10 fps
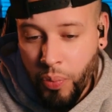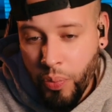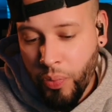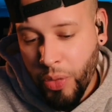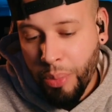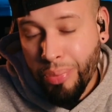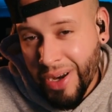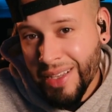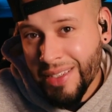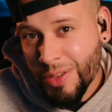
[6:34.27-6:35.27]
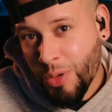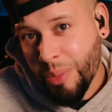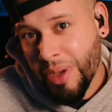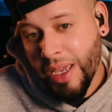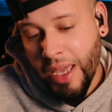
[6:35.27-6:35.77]
the
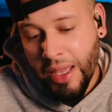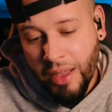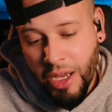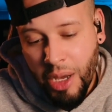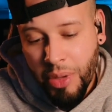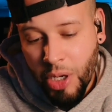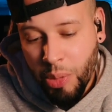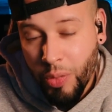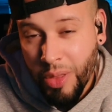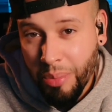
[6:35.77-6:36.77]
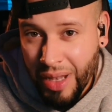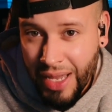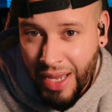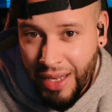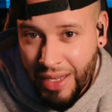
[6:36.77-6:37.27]
brainstorming and the coming up with a
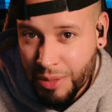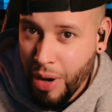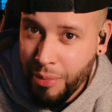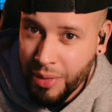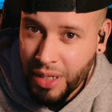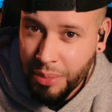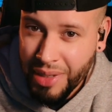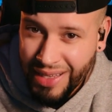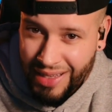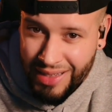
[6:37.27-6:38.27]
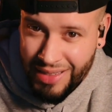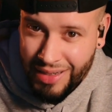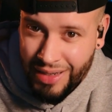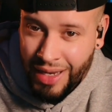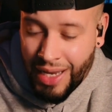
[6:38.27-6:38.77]
plan is probably going to be
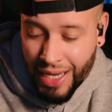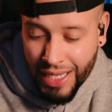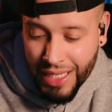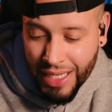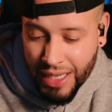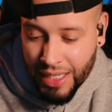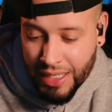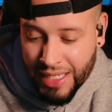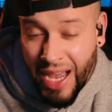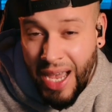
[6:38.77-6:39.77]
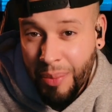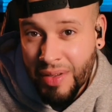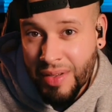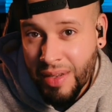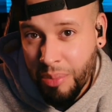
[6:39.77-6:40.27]
easier. And then the time
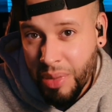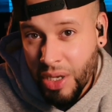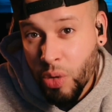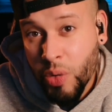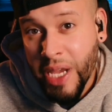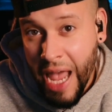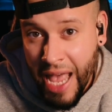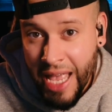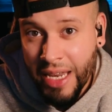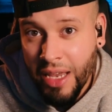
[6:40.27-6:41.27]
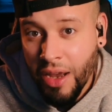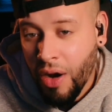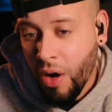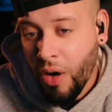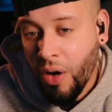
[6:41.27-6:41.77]
is going to be creating
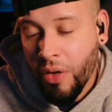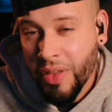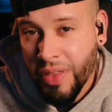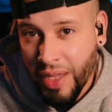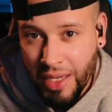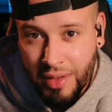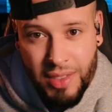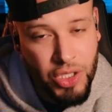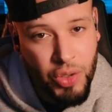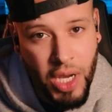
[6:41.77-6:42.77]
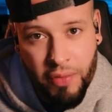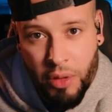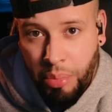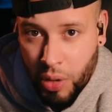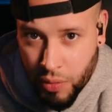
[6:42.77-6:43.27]
all the things that you have to
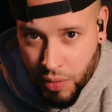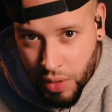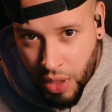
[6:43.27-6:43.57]
post.